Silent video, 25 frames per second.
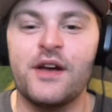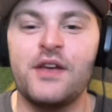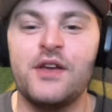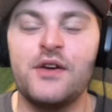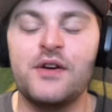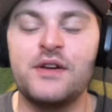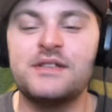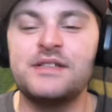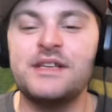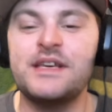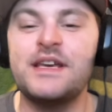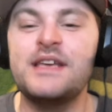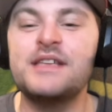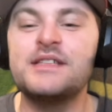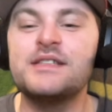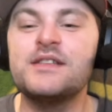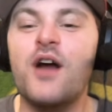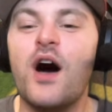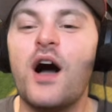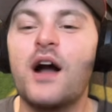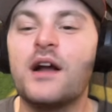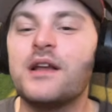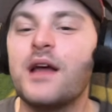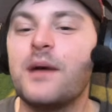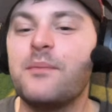You can see he's
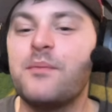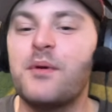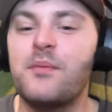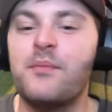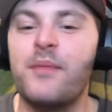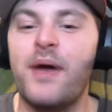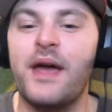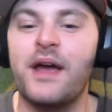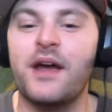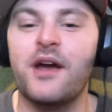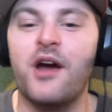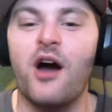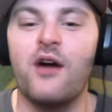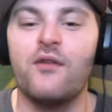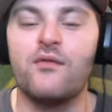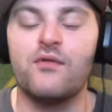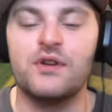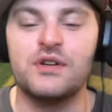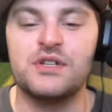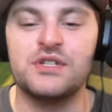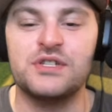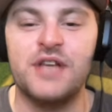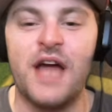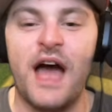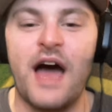locked up in man
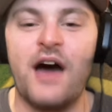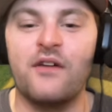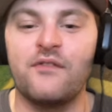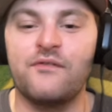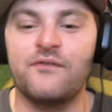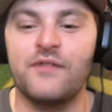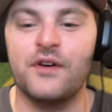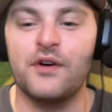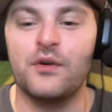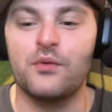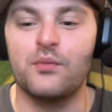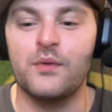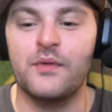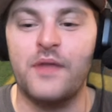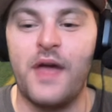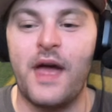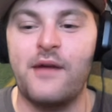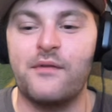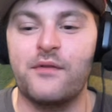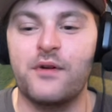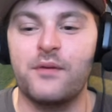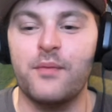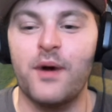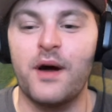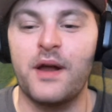coverage downfield with
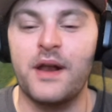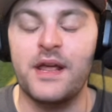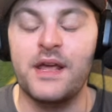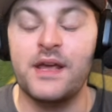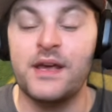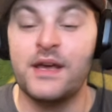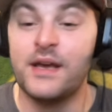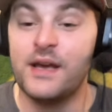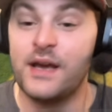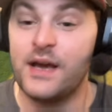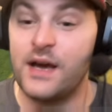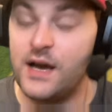everybody,